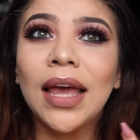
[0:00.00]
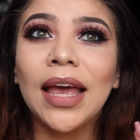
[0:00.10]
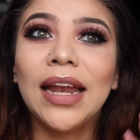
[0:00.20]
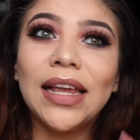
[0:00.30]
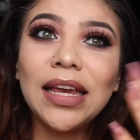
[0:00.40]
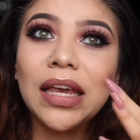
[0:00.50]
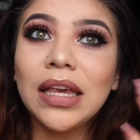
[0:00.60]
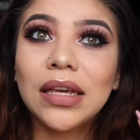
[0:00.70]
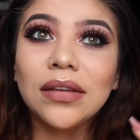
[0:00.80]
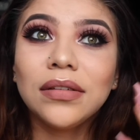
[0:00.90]
any,
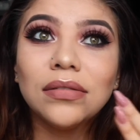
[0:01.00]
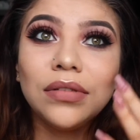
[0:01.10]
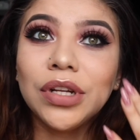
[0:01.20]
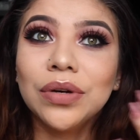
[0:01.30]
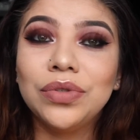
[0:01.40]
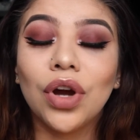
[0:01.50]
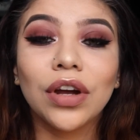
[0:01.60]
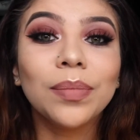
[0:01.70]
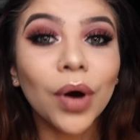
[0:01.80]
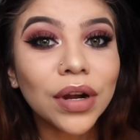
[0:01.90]

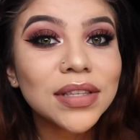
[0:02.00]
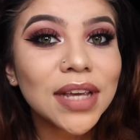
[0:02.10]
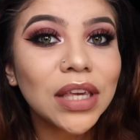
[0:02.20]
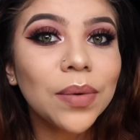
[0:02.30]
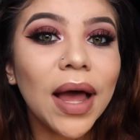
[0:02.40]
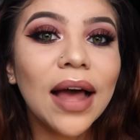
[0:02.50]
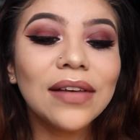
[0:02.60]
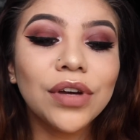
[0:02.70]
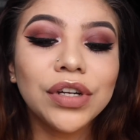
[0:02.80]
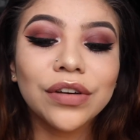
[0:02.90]
dark marks that you
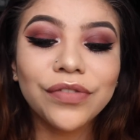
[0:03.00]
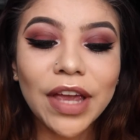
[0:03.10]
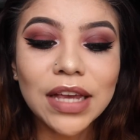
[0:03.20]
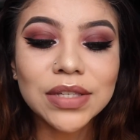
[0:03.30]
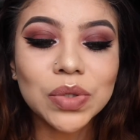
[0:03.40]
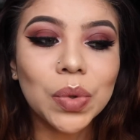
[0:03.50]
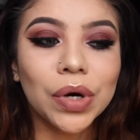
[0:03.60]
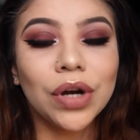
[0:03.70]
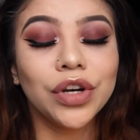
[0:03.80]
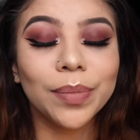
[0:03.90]
have on your face or
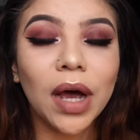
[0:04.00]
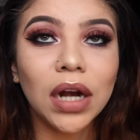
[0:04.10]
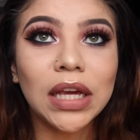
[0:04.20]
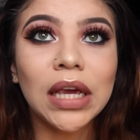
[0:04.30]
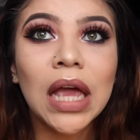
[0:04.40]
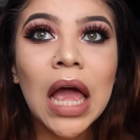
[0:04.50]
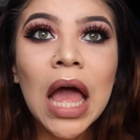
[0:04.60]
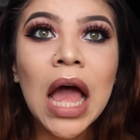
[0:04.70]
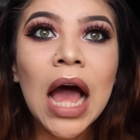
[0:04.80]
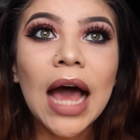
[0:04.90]
on your body.
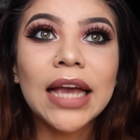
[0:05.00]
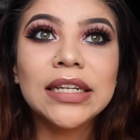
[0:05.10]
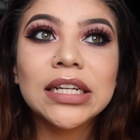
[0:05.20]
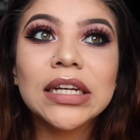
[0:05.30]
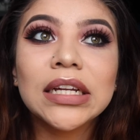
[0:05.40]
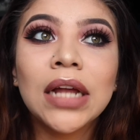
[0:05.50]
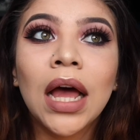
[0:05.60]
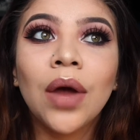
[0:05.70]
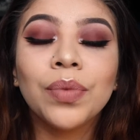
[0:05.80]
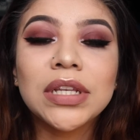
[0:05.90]
I did
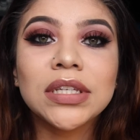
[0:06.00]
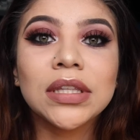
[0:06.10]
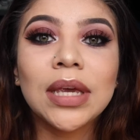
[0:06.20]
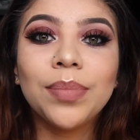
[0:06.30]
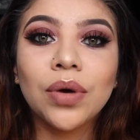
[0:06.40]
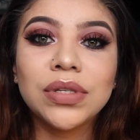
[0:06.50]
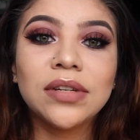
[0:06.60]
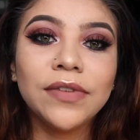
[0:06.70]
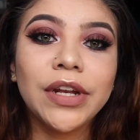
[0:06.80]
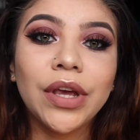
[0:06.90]
recently post
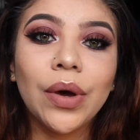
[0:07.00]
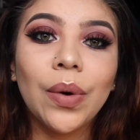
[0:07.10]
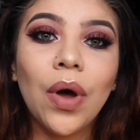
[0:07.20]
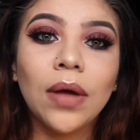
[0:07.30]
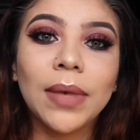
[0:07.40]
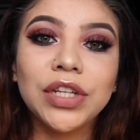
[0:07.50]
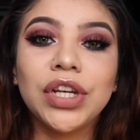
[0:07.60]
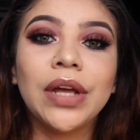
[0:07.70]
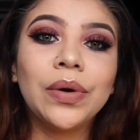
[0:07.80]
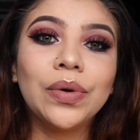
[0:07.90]
a video on my
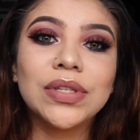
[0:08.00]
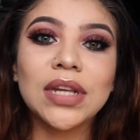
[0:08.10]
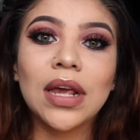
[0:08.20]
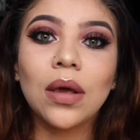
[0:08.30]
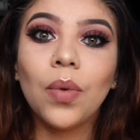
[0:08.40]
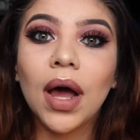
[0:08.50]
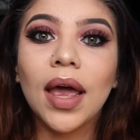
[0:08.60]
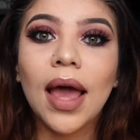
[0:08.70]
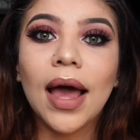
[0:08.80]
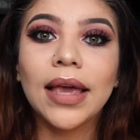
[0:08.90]
channel saying
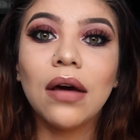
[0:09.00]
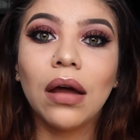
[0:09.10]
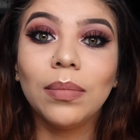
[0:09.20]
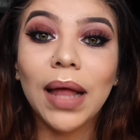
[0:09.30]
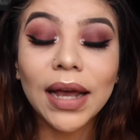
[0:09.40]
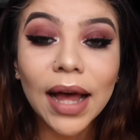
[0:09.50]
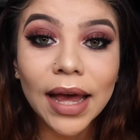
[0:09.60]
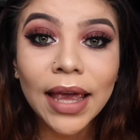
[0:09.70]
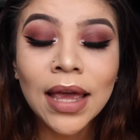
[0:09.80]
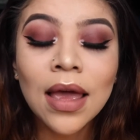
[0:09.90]
why I got a black
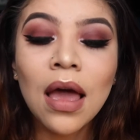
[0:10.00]
eye.